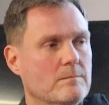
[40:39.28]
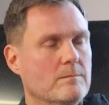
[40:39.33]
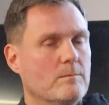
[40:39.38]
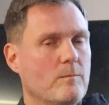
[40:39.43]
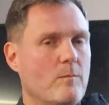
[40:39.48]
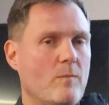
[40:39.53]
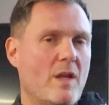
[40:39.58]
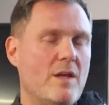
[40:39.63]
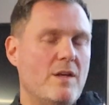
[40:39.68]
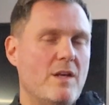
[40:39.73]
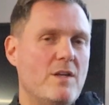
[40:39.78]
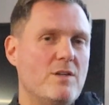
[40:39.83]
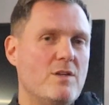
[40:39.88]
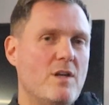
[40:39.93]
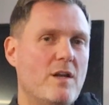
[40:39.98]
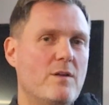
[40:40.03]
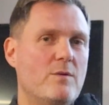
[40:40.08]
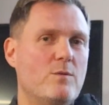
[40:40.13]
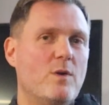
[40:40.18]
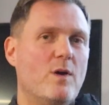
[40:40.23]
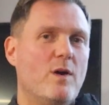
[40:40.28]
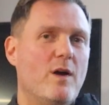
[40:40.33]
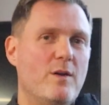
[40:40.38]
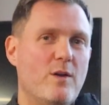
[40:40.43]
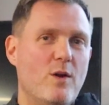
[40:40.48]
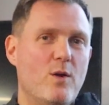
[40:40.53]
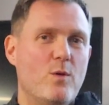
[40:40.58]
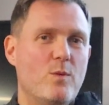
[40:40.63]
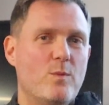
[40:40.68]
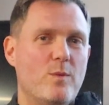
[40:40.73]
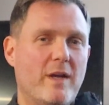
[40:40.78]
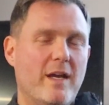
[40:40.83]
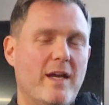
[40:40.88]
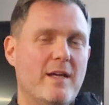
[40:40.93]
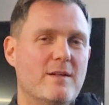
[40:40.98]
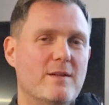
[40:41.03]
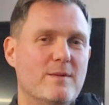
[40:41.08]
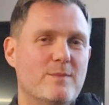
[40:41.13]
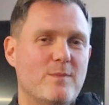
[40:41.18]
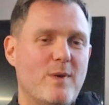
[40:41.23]
And I know,
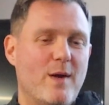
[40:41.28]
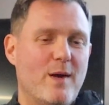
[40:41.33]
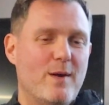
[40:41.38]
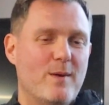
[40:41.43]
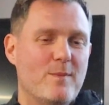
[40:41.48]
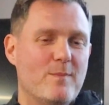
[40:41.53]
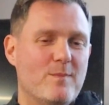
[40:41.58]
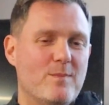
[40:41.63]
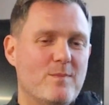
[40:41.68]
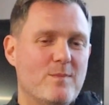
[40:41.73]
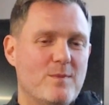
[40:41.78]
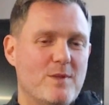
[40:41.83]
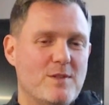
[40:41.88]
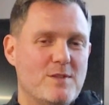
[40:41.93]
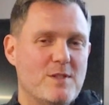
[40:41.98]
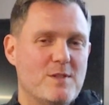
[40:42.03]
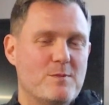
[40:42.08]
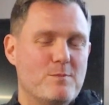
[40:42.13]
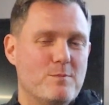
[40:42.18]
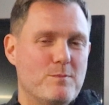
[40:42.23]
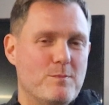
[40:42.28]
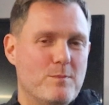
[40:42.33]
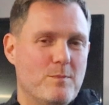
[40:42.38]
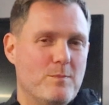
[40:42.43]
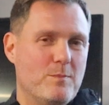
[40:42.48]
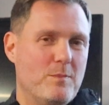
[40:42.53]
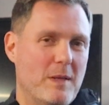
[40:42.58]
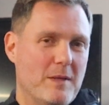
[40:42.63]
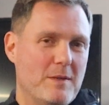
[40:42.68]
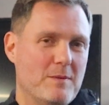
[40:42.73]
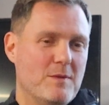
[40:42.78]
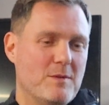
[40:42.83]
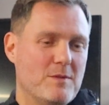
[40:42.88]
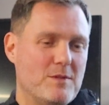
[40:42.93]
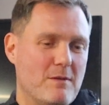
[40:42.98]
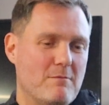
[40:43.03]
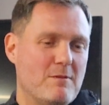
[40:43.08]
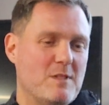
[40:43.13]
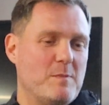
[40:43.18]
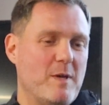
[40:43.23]
again, this is in
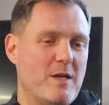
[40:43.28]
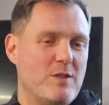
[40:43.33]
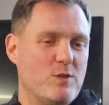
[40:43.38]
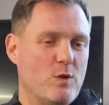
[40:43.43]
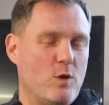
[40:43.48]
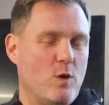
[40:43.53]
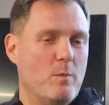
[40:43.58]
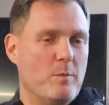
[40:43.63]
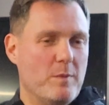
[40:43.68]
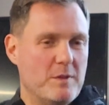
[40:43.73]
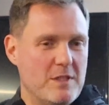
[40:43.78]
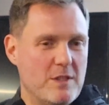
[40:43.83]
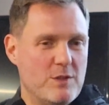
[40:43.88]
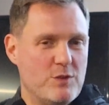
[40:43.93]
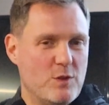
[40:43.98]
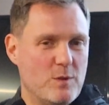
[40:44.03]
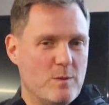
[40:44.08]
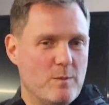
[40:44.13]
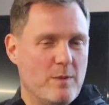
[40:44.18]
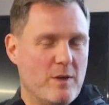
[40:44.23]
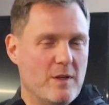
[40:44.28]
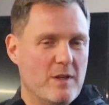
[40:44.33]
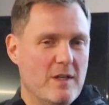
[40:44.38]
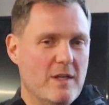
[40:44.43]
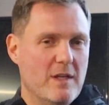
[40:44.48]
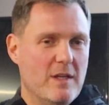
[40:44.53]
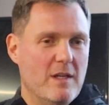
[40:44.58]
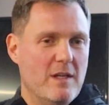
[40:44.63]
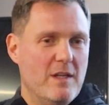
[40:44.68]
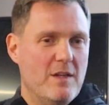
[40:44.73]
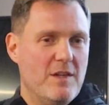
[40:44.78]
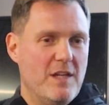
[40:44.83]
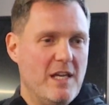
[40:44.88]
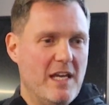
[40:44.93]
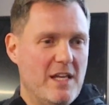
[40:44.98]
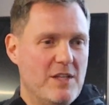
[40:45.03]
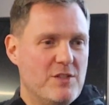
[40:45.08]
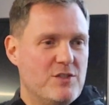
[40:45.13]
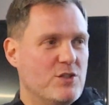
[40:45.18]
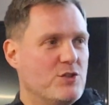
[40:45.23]
some respects your competition, but the
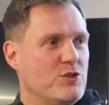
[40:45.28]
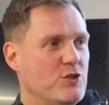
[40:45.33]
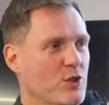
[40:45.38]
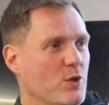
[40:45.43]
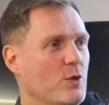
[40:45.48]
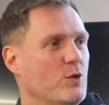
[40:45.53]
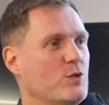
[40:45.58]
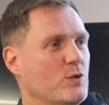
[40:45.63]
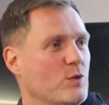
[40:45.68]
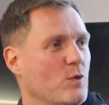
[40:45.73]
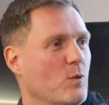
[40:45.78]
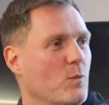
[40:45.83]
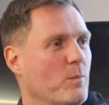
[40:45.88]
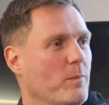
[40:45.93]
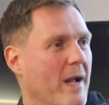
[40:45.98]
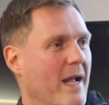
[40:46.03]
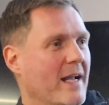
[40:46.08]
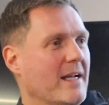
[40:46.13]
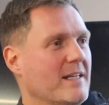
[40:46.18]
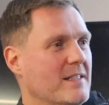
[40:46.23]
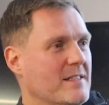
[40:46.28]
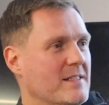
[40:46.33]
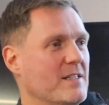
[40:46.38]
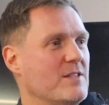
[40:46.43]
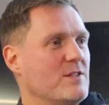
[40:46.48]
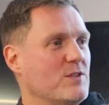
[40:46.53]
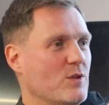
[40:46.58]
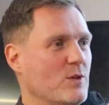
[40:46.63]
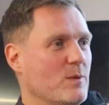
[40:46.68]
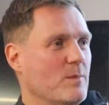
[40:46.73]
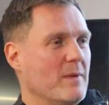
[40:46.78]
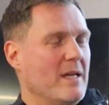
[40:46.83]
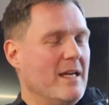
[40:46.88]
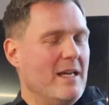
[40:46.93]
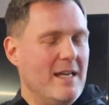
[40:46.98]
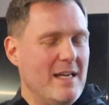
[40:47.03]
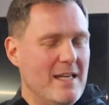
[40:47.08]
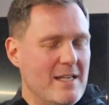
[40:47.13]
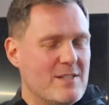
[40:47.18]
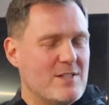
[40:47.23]
institutional bank system
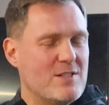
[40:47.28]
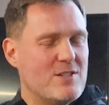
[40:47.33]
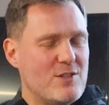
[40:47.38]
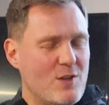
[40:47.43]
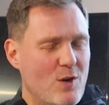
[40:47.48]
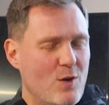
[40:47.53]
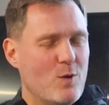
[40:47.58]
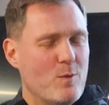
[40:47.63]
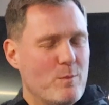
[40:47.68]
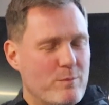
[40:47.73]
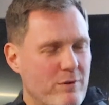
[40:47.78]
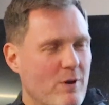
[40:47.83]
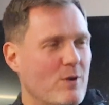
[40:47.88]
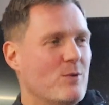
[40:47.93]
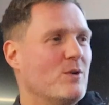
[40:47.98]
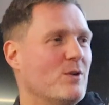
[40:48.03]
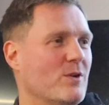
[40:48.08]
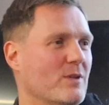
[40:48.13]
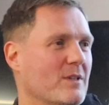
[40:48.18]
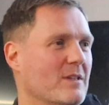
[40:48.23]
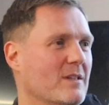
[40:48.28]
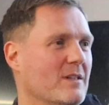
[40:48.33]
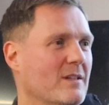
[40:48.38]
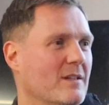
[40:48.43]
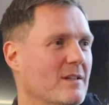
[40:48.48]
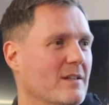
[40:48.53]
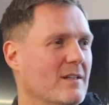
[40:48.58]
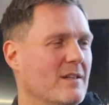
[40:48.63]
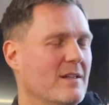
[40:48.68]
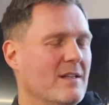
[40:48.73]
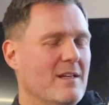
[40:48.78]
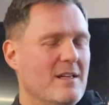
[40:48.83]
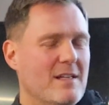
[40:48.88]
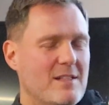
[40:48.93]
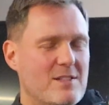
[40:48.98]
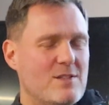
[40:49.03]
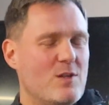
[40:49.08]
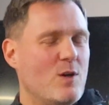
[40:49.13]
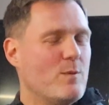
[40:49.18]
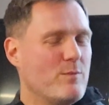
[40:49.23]
is so broken.
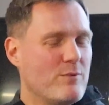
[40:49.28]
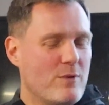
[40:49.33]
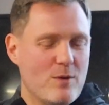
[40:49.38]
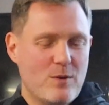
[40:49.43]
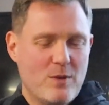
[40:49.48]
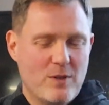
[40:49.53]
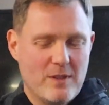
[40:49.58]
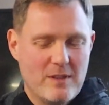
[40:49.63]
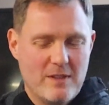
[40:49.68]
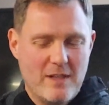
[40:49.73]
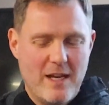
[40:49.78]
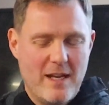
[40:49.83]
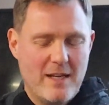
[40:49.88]
It's so broken.